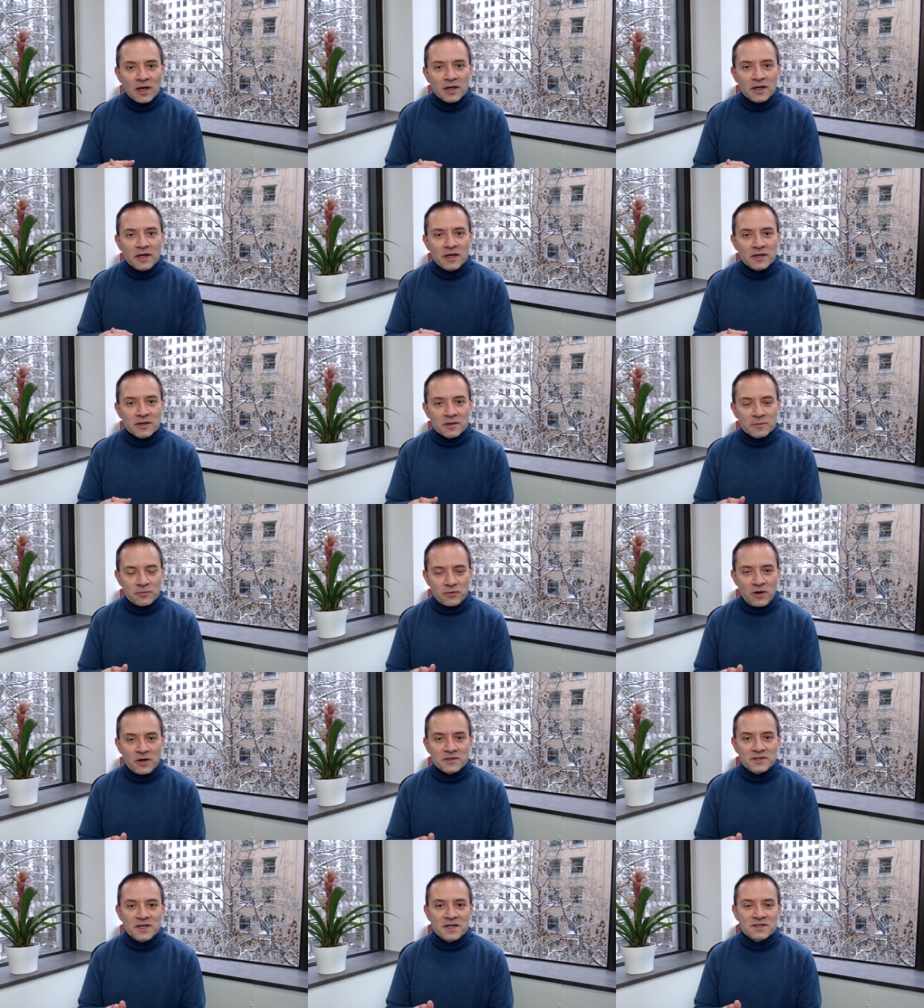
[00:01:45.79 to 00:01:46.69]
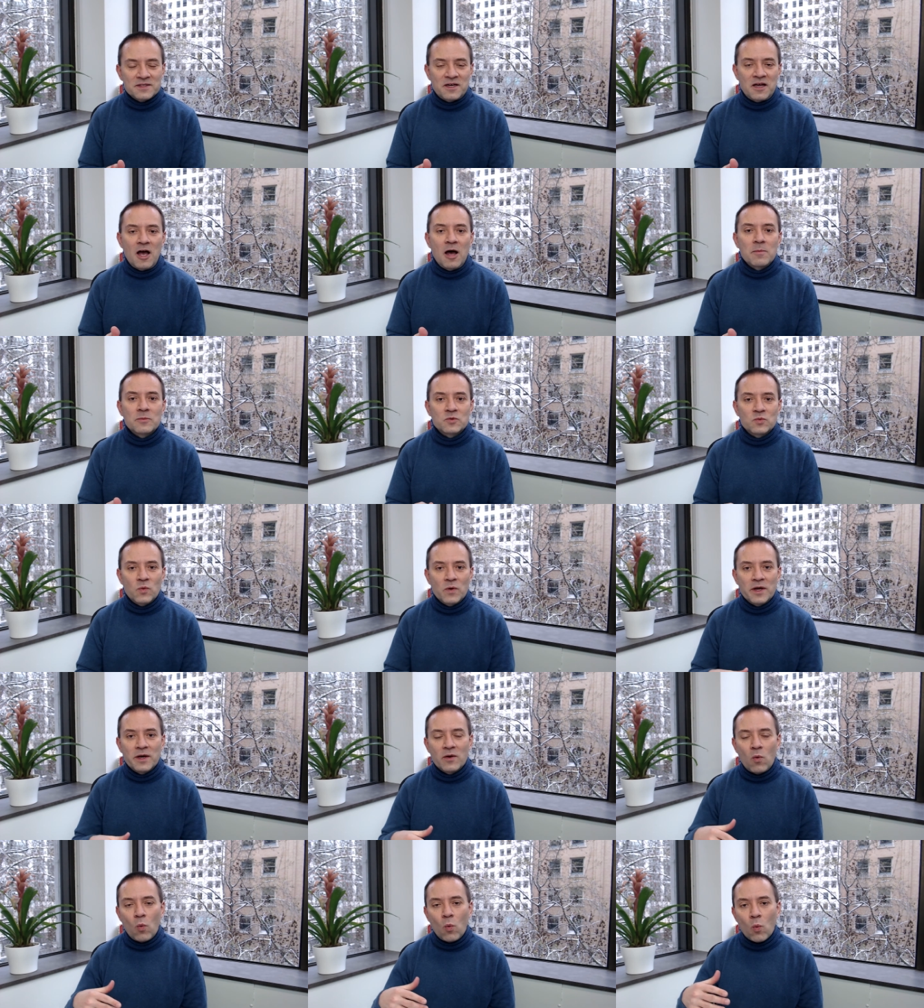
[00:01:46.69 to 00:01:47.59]
in the process comes when
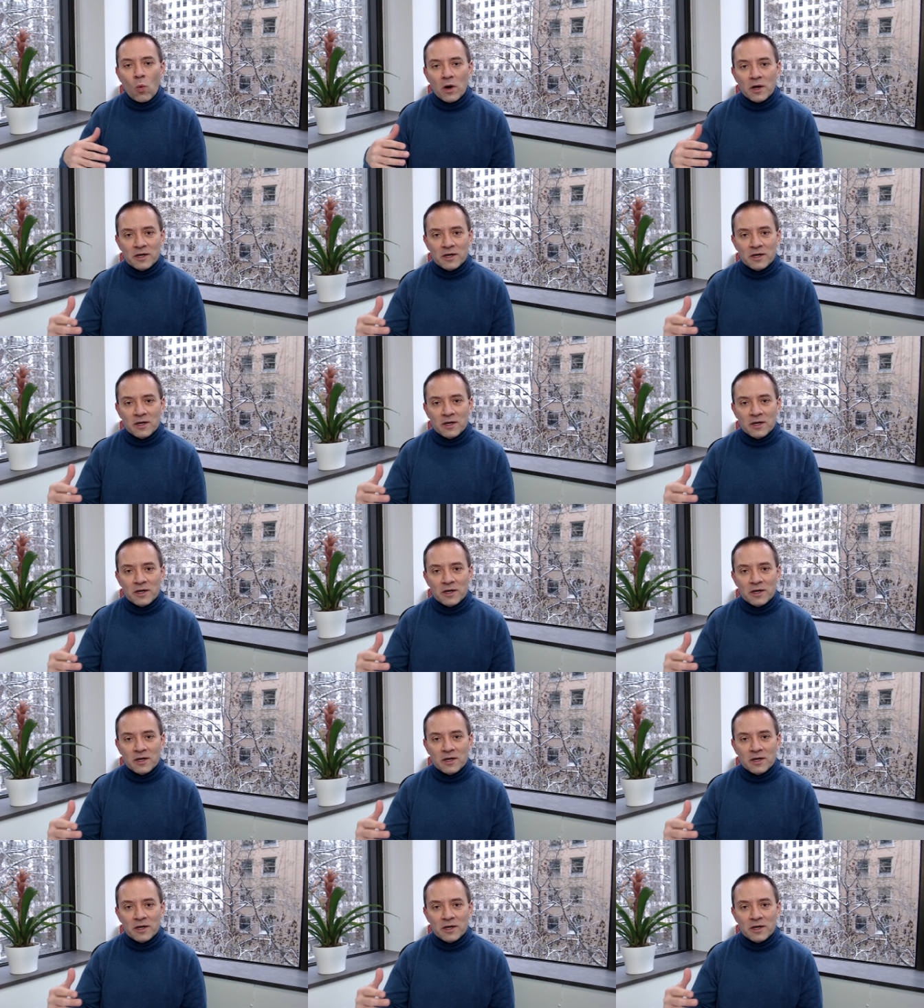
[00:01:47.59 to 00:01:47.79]
one